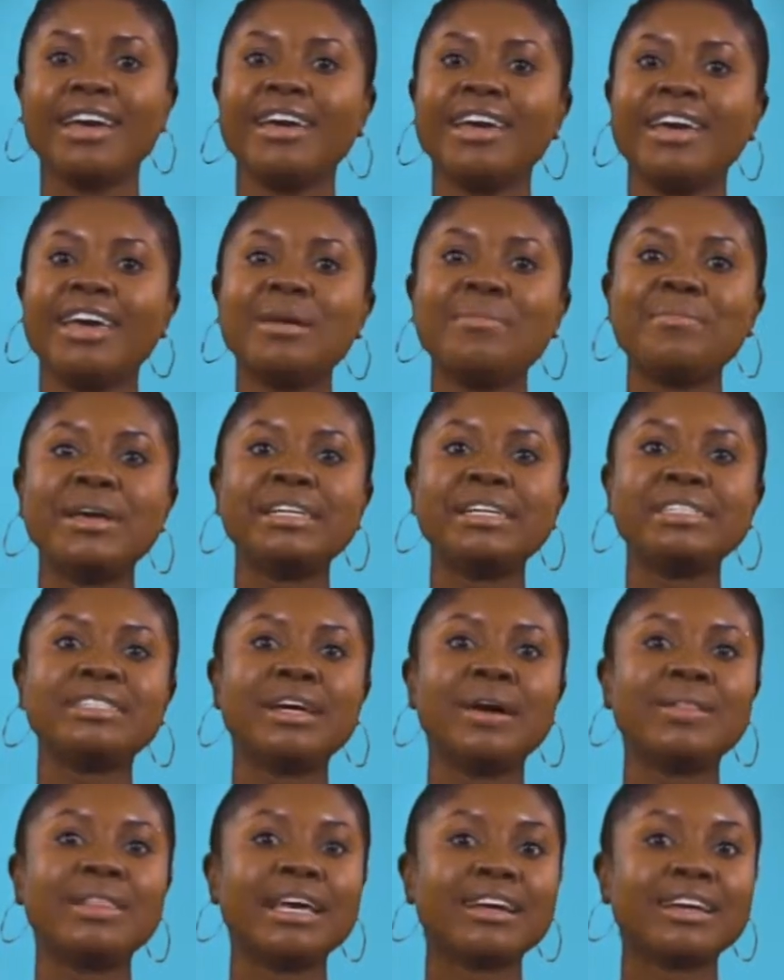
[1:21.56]
It may
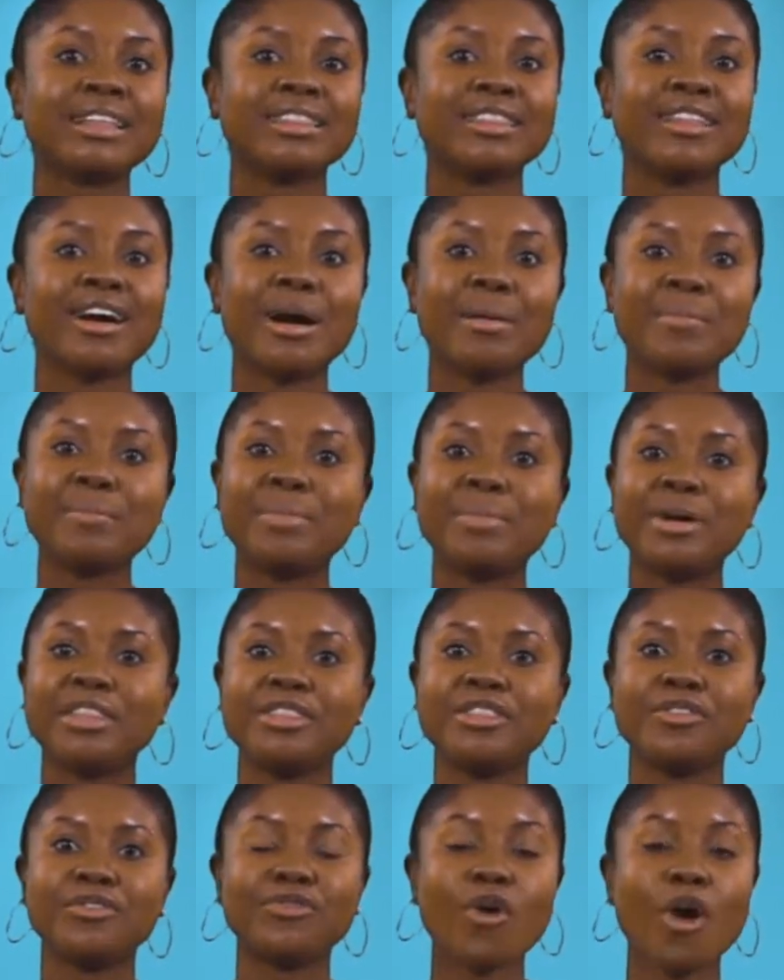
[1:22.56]
sound like a lot,
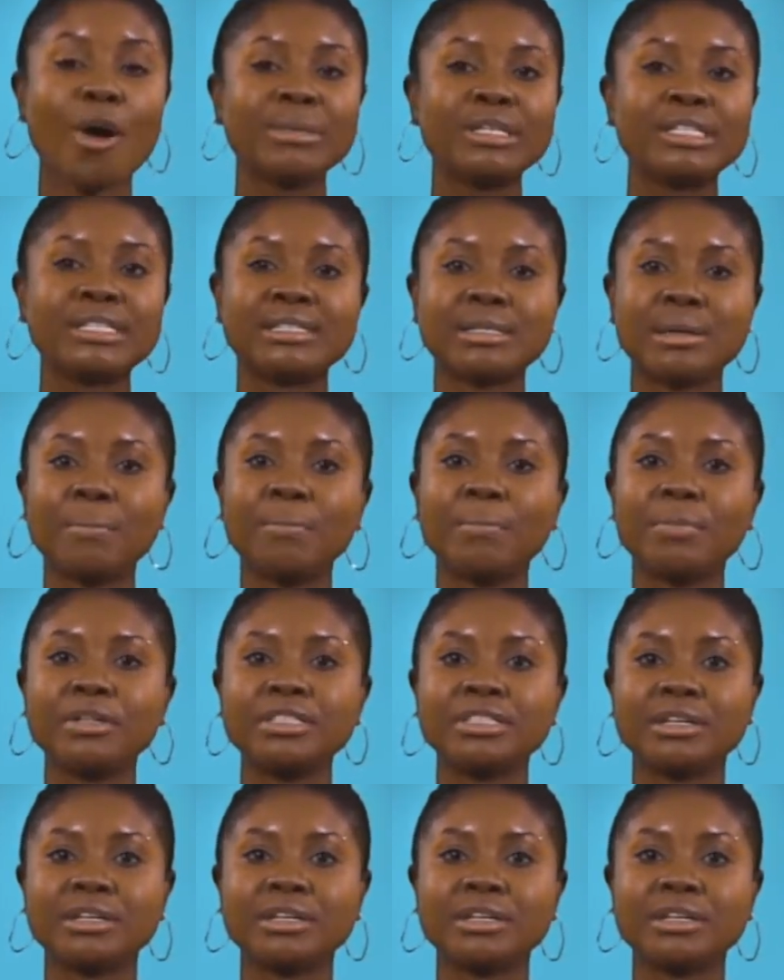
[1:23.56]
but the form is simple